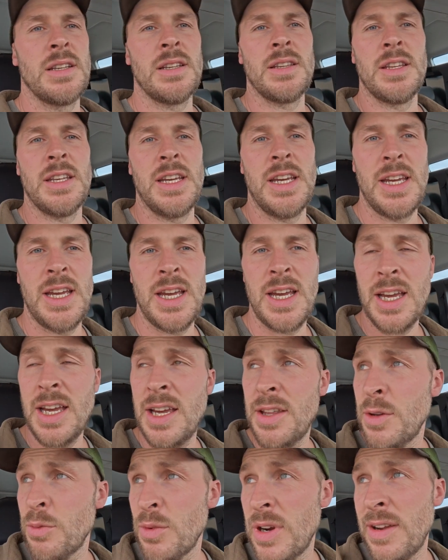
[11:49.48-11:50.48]

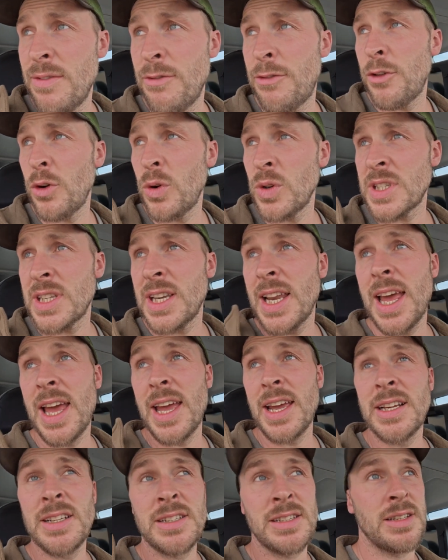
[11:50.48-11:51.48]
The reinforced
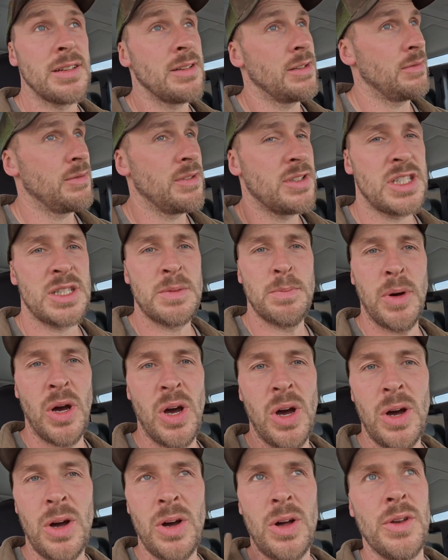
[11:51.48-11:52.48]
legs,
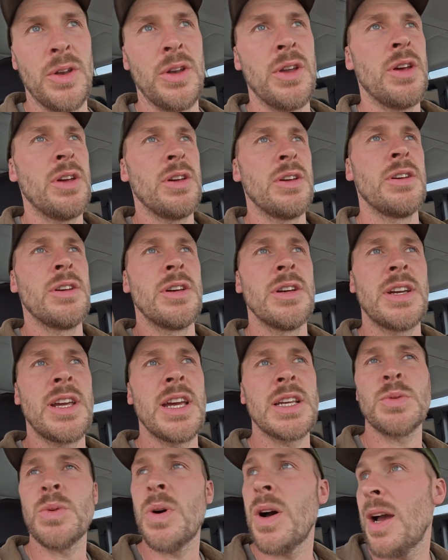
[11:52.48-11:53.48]
spot on.
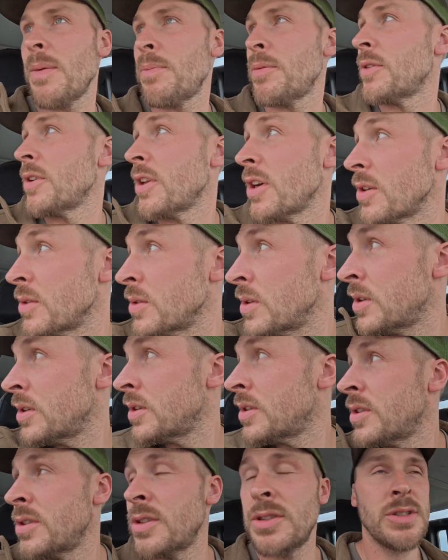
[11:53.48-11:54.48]
Guess what happened though?
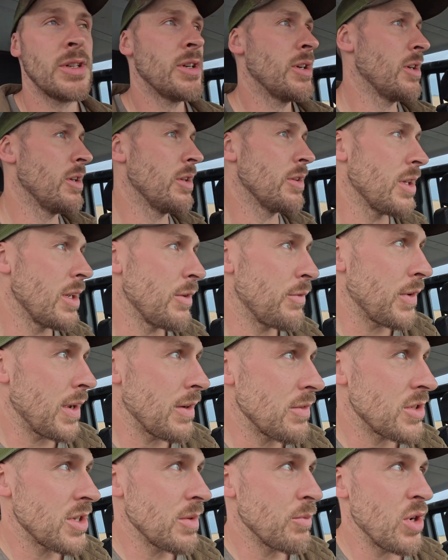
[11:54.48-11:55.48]
They
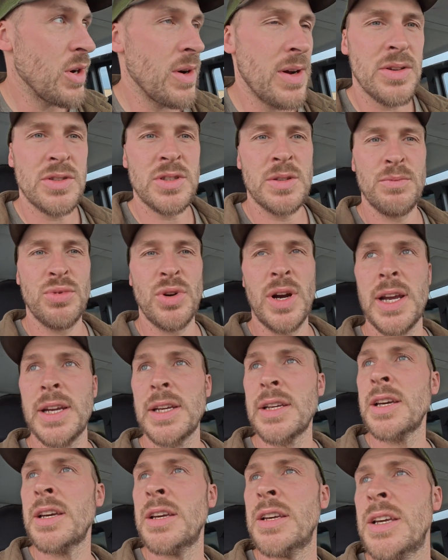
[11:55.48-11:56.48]
found somewhere else to
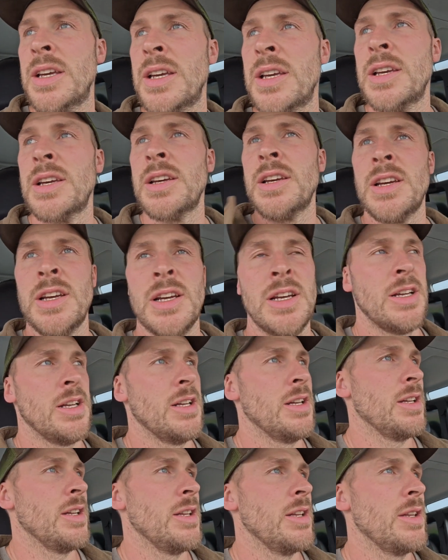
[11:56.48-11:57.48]
break.
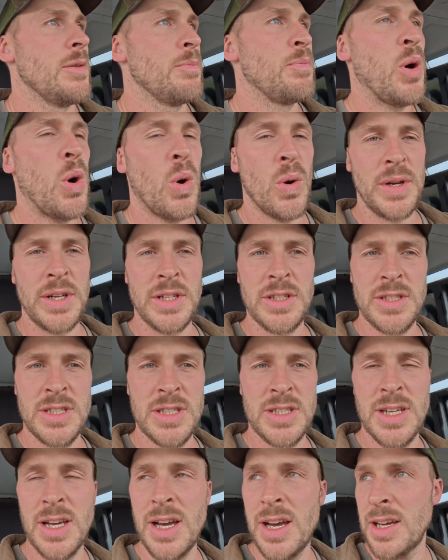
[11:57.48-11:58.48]
The points
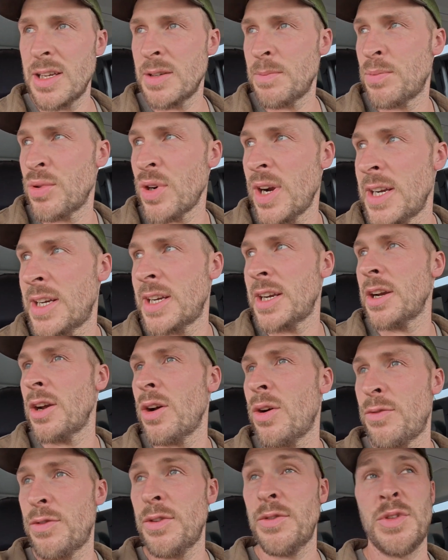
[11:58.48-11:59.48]
started breaking
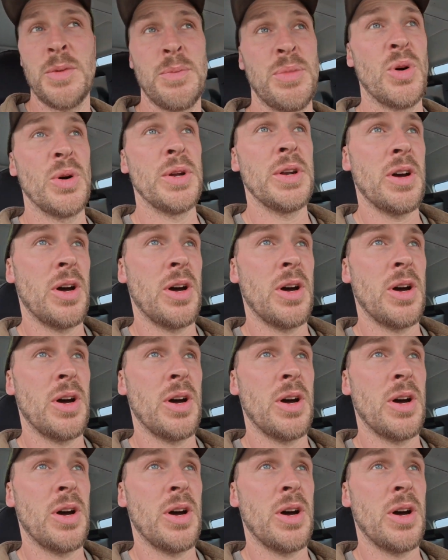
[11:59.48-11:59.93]
off of the point